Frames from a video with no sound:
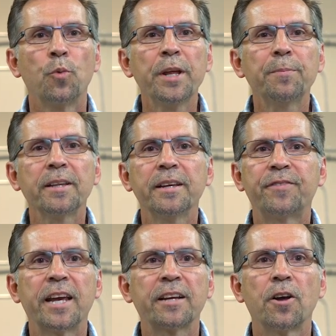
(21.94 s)
We
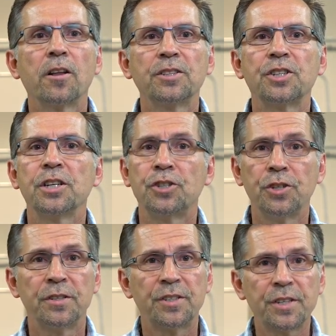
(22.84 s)
believe technology
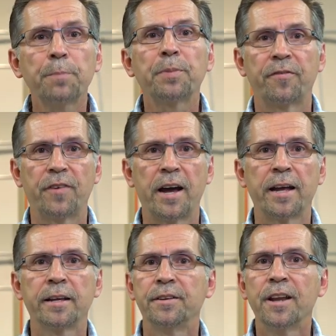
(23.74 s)
should
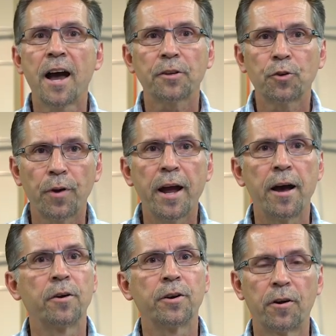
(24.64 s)
simplify, not
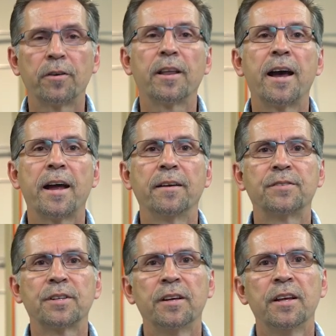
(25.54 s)
crowd, our
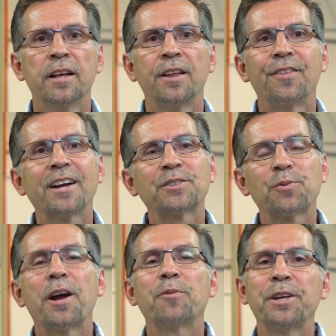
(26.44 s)
lives.
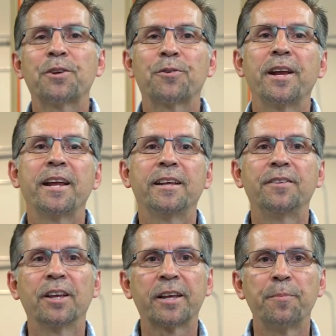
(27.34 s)
That's why we
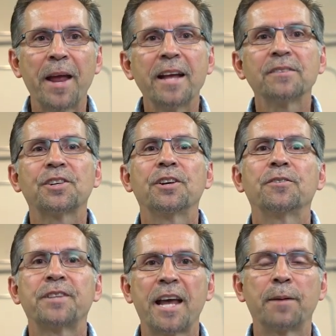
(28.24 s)
created the Command
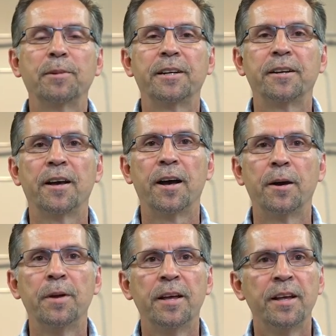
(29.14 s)
Center Tablet and
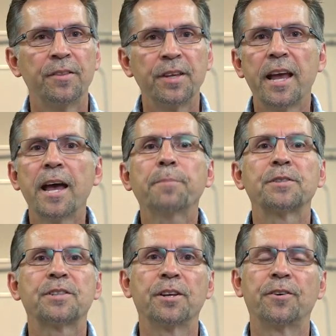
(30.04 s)
Hub, the
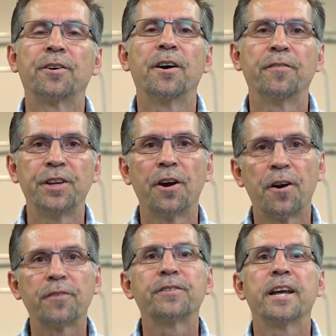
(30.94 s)
epicenter of the
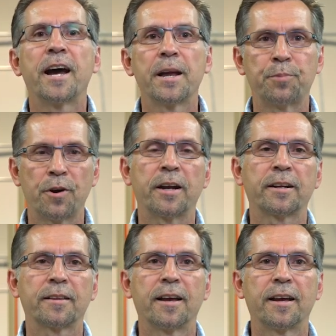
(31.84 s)
RVI product